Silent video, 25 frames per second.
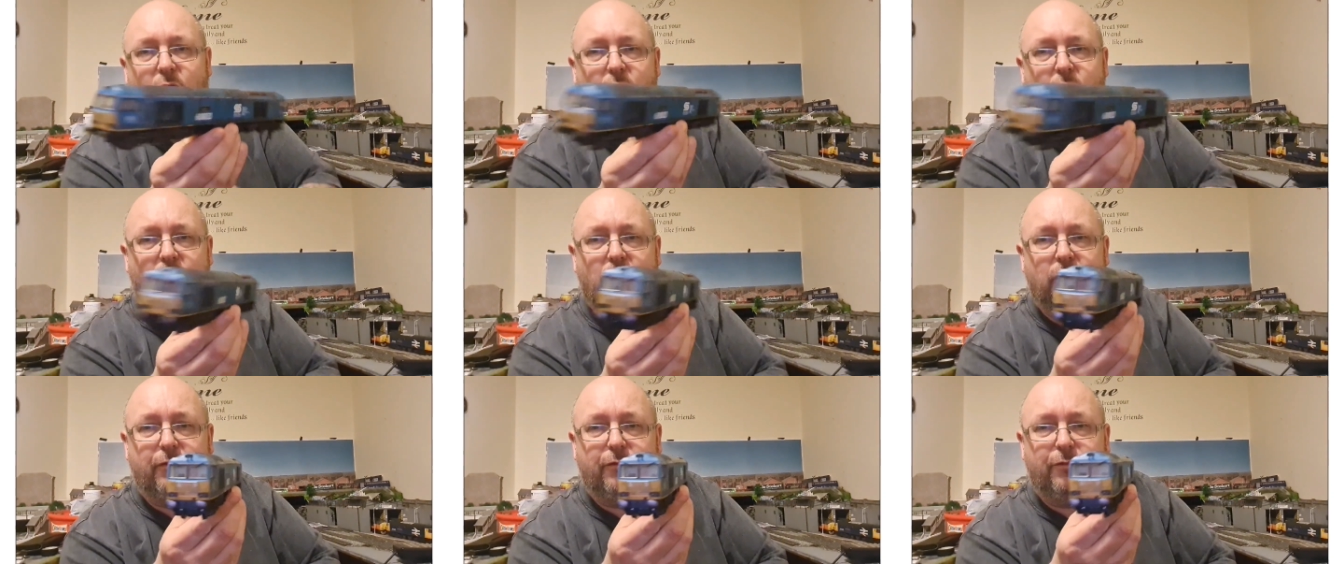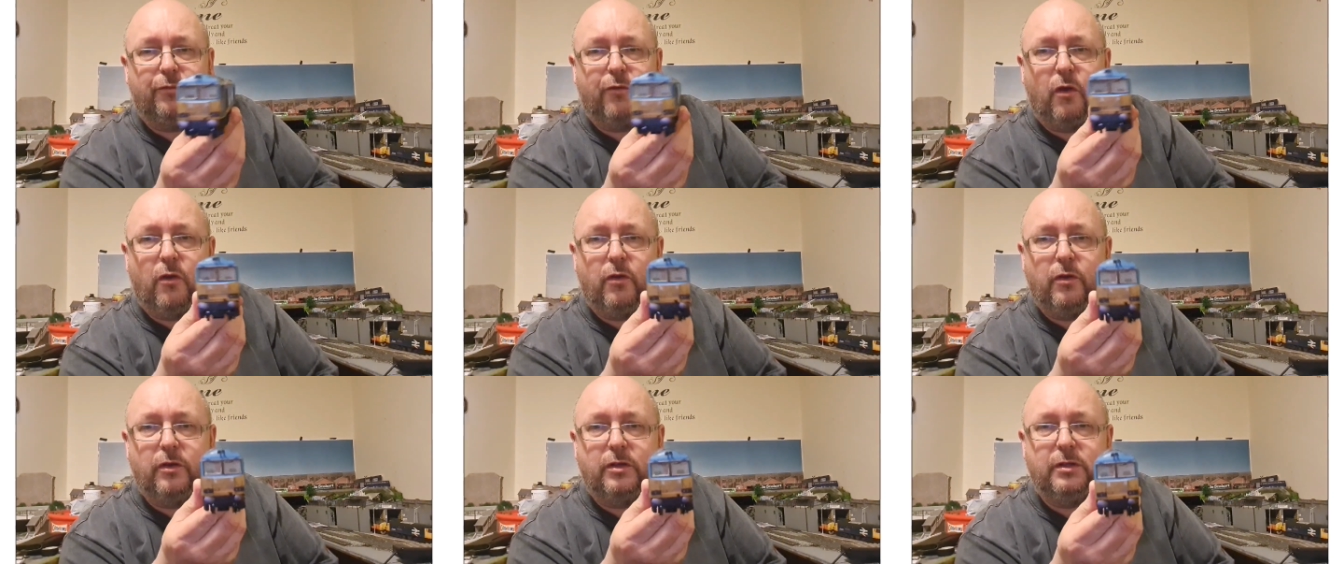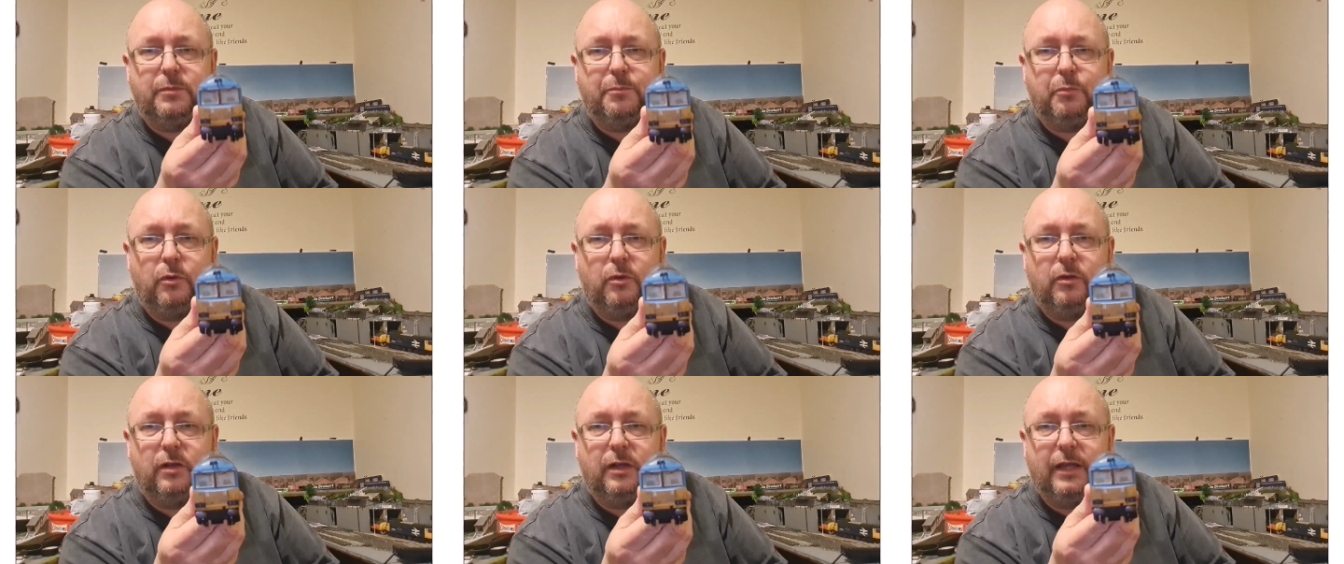ordered for
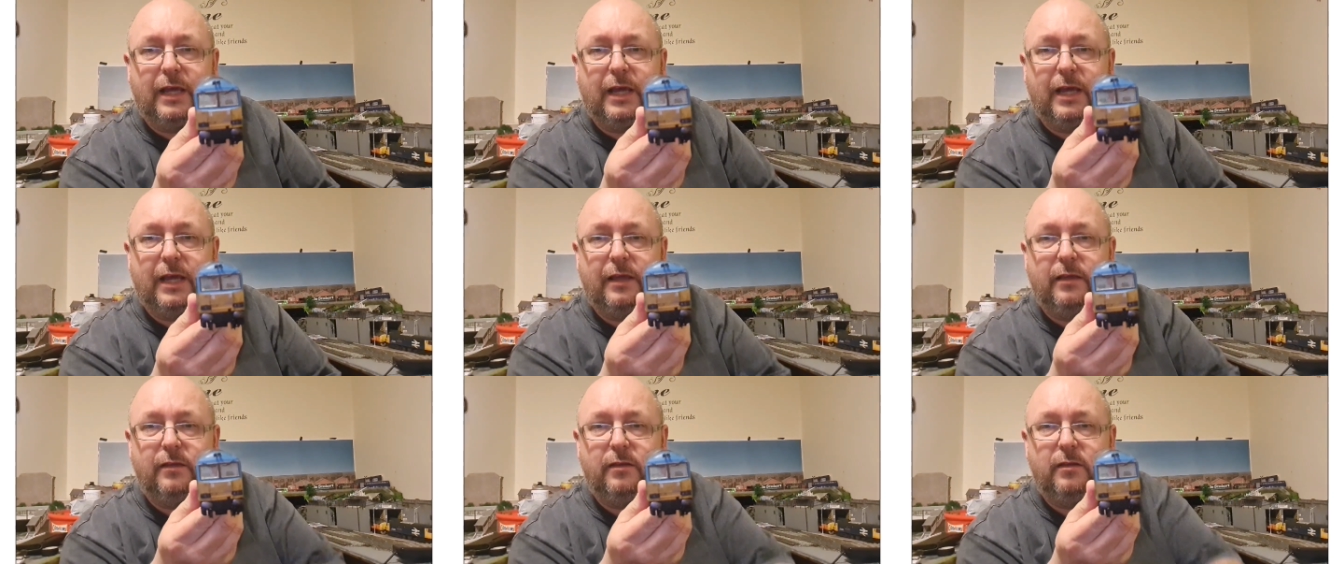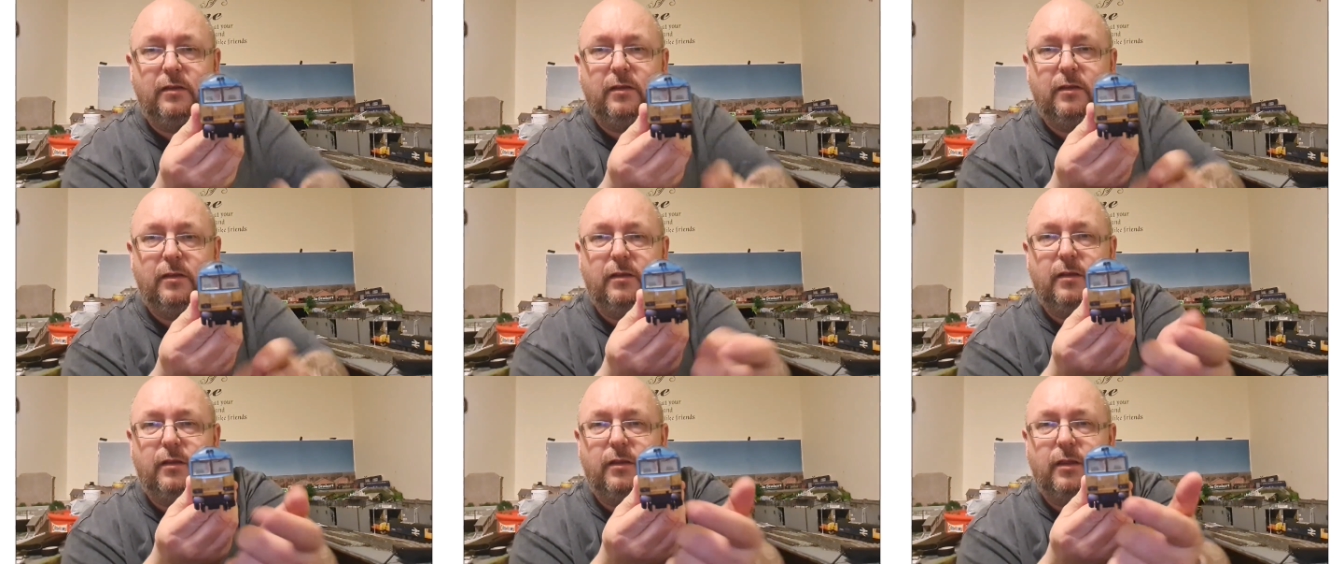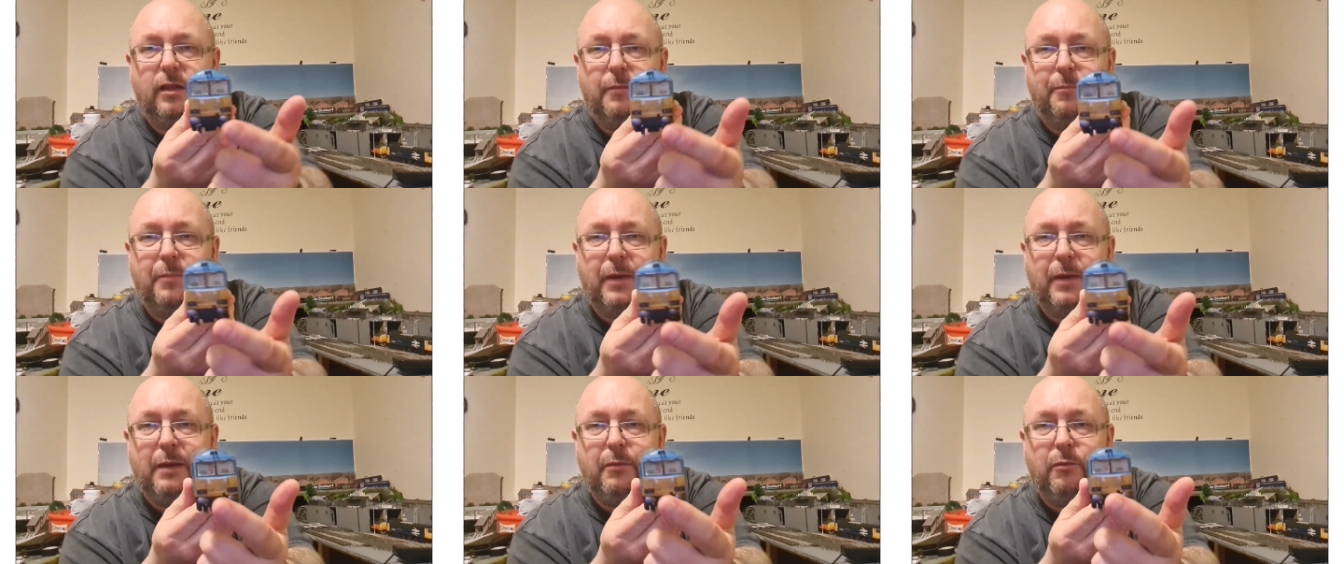it to put the
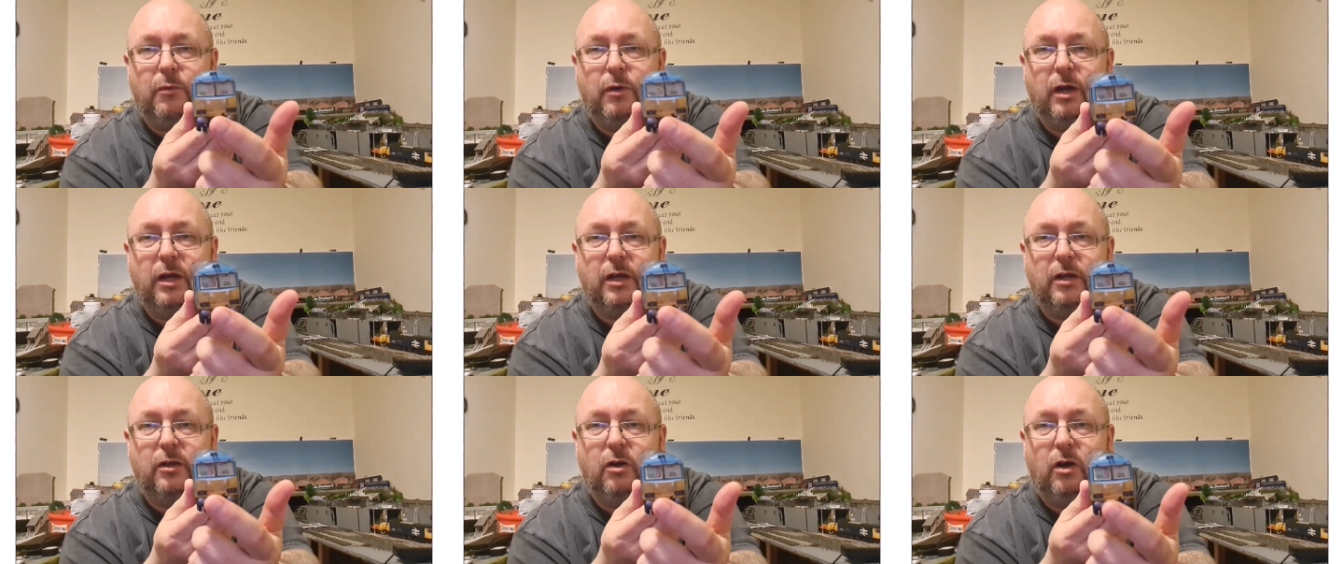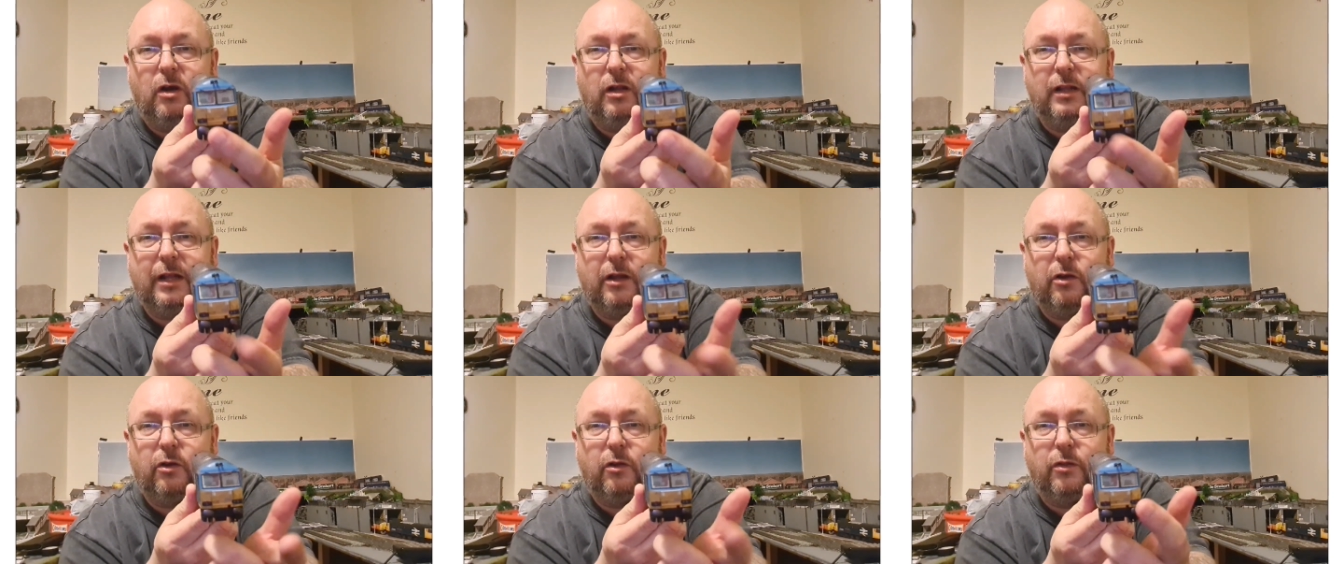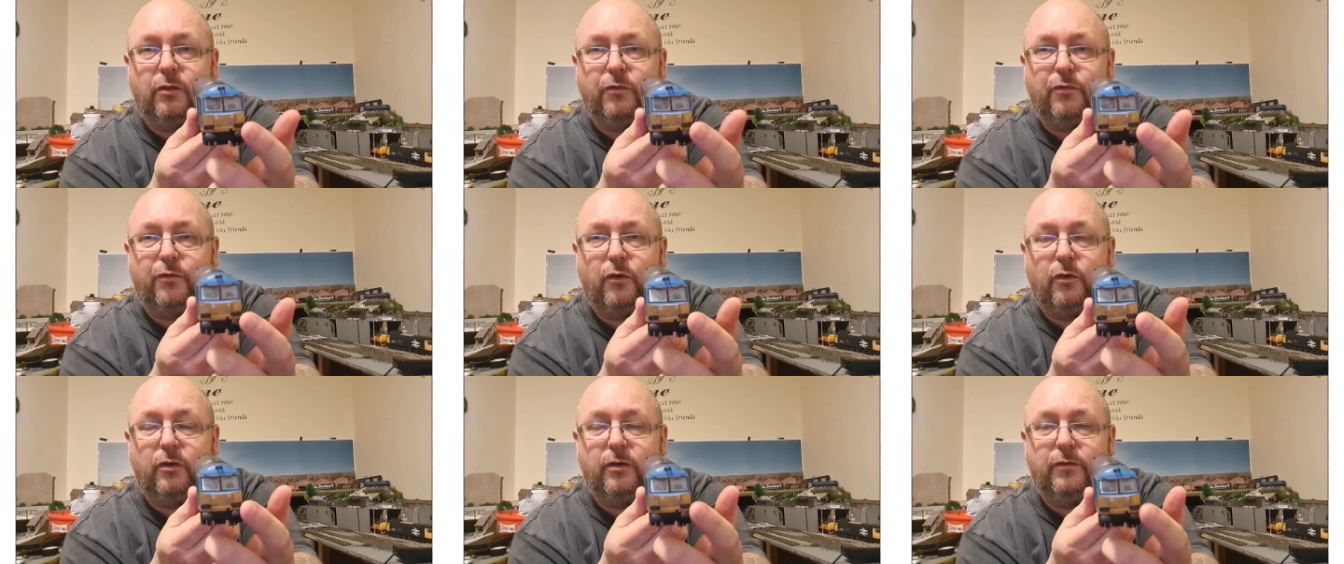pipework and all that
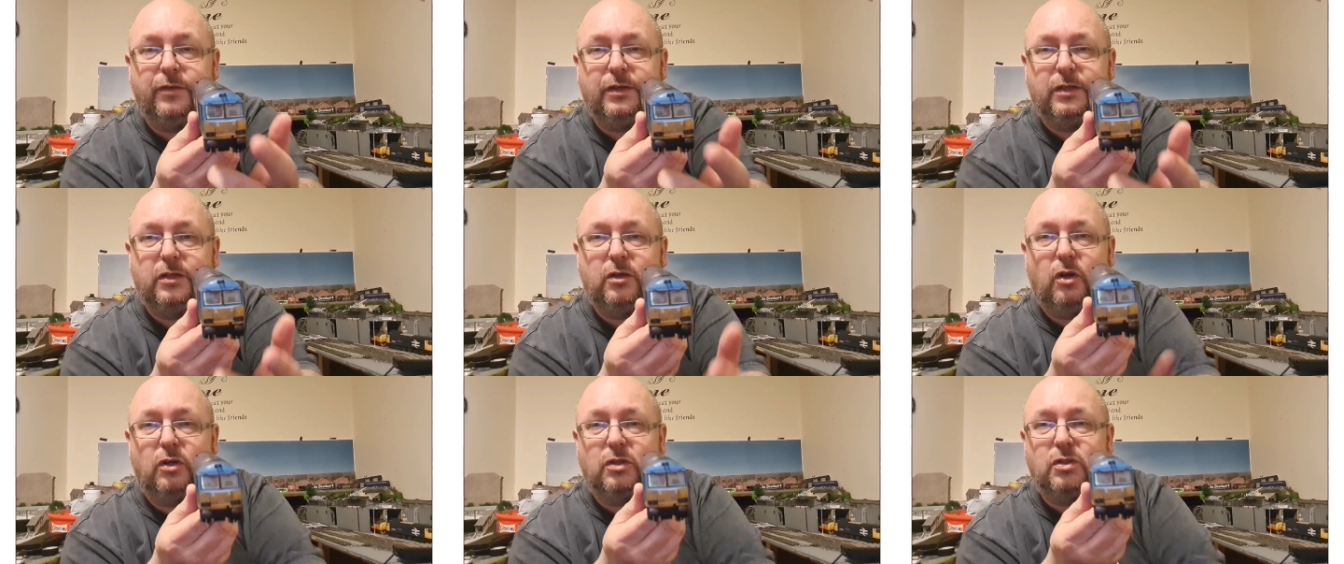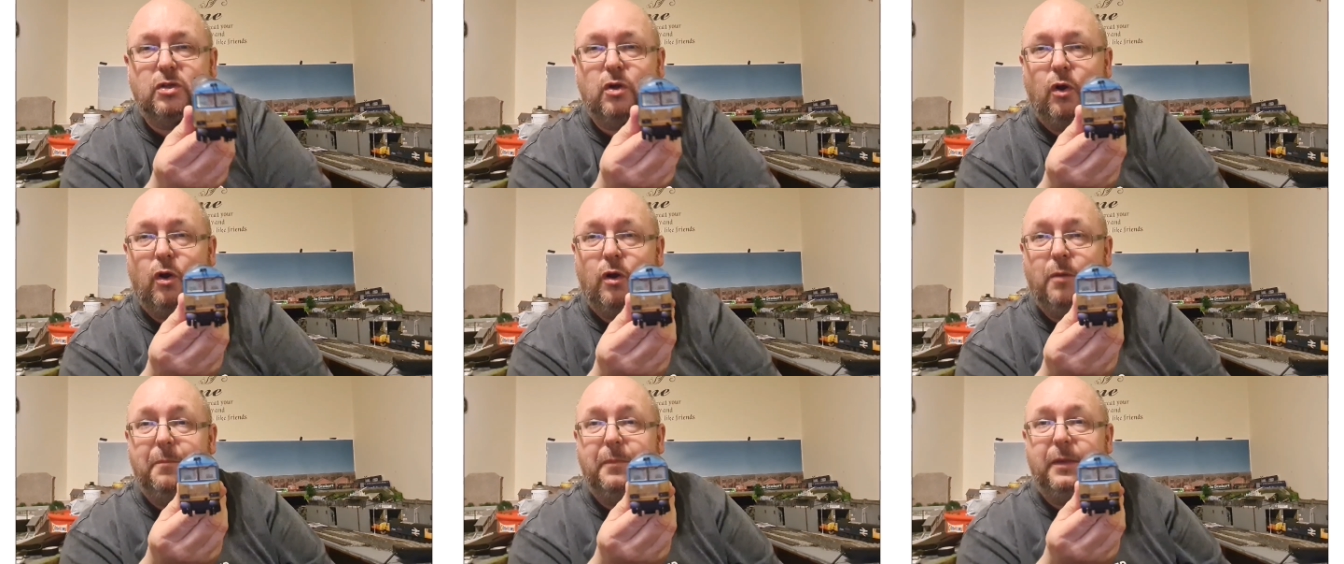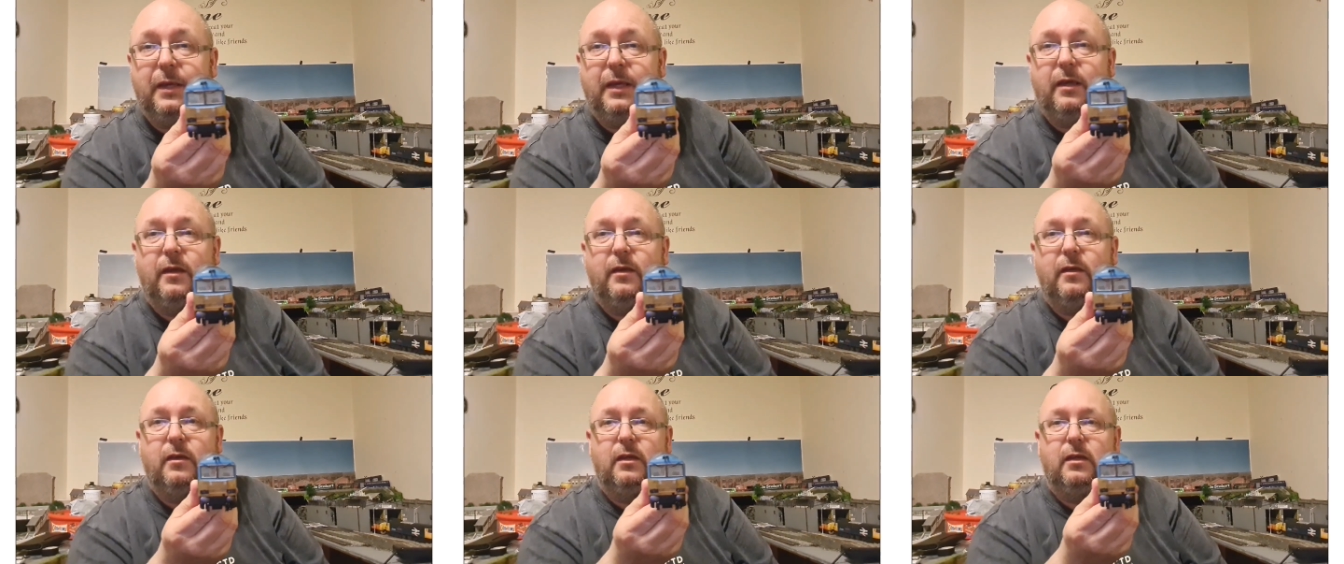on the front of it, because
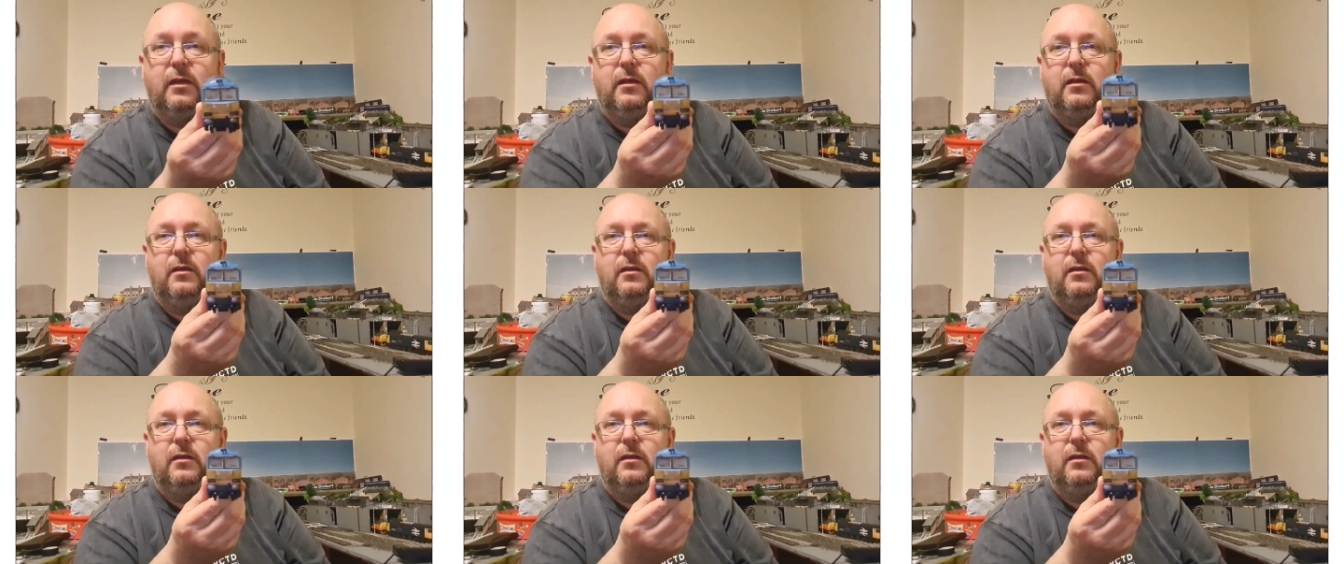Hornby,